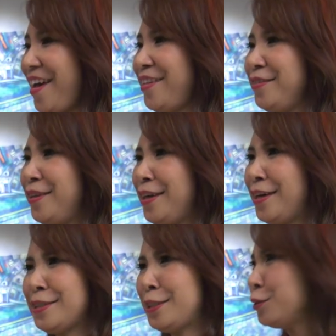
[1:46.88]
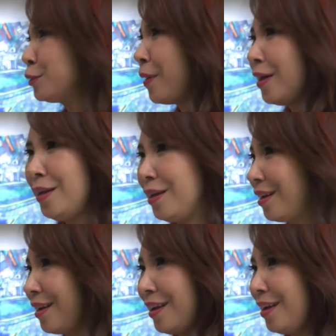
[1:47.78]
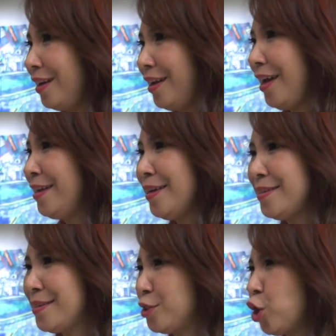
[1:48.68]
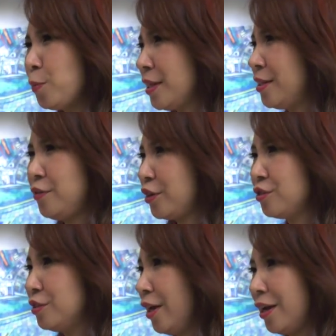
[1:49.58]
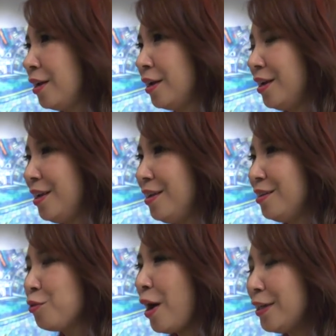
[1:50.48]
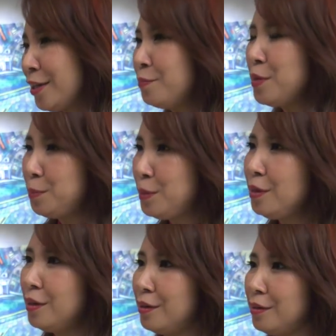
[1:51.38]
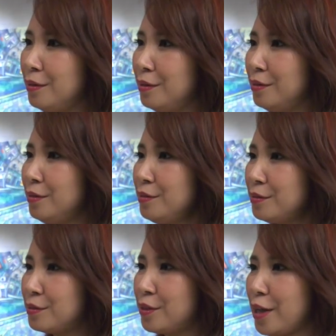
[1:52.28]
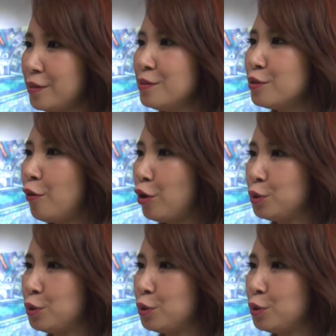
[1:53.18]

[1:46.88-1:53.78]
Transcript: and they are still smiling. And there's a job satisfaction there. So I think maybe this is the essence of